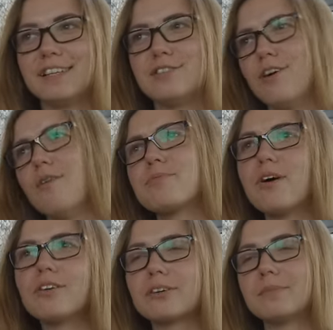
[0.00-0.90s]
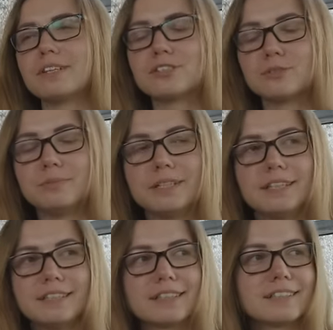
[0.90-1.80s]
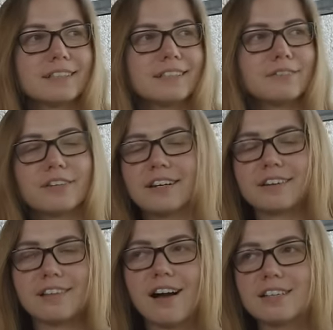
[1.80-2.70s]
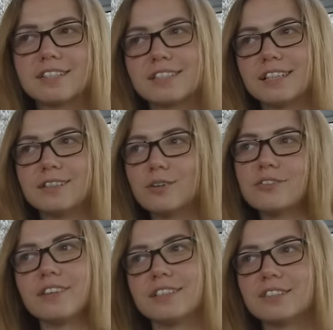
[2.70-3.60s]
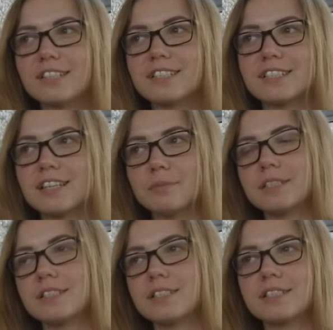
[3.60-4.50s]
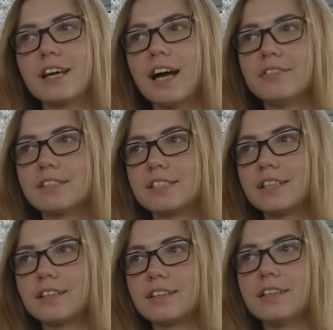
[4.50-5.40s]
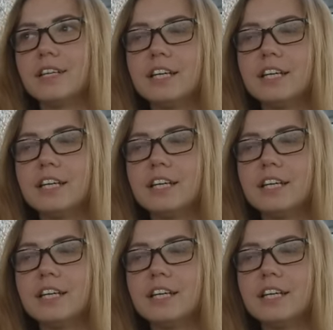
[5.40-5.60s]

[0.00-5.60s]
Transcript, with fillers: no, programmer should be in, uh, wear glasses and don't wear dresses. I mean, this is guy with a uh,